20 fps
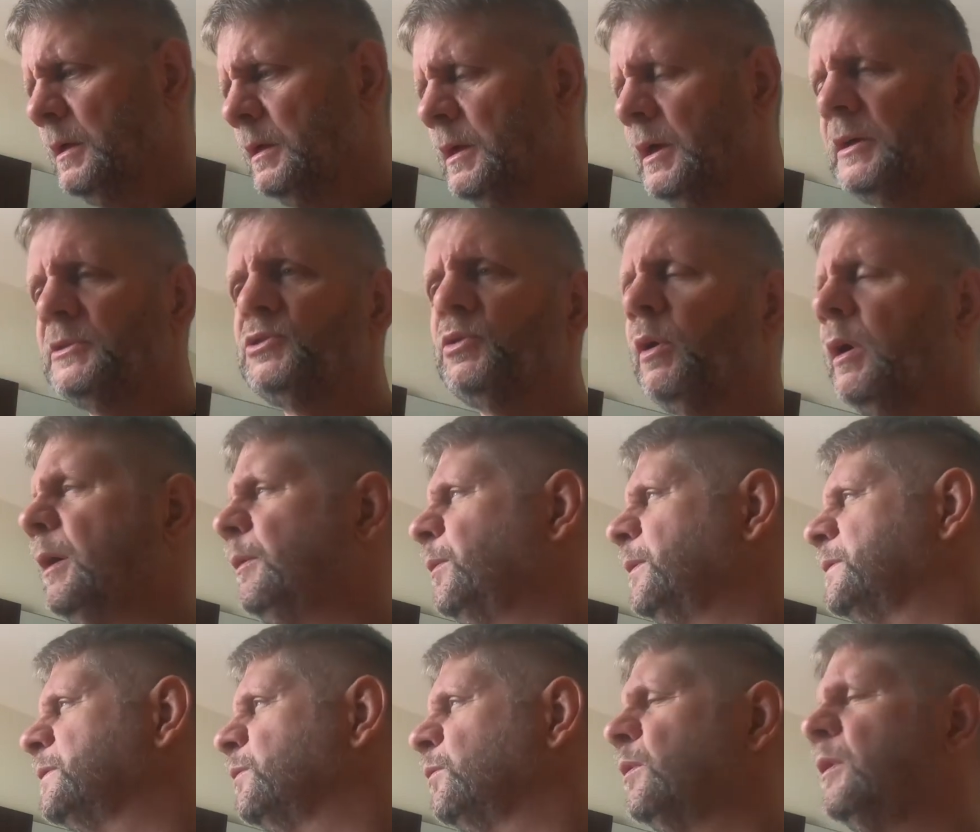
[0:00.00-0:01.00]
Joanne
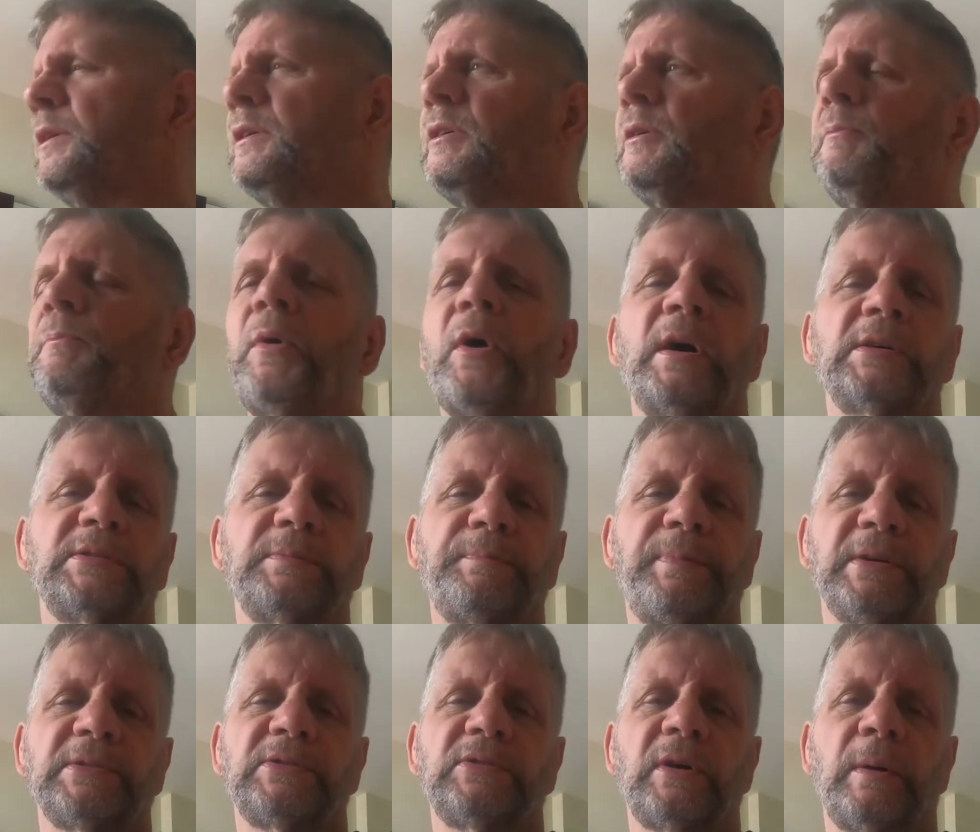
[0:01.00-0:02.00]
went to work. Her boss
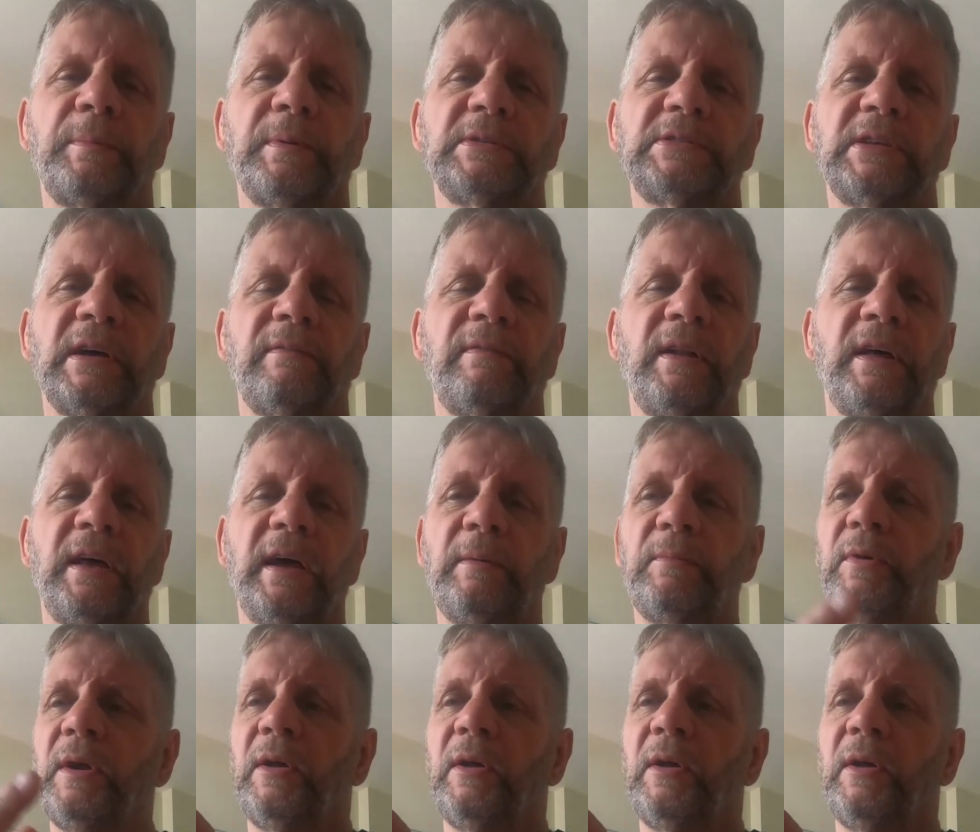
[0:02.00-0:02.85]
picks her up at 7 a.m.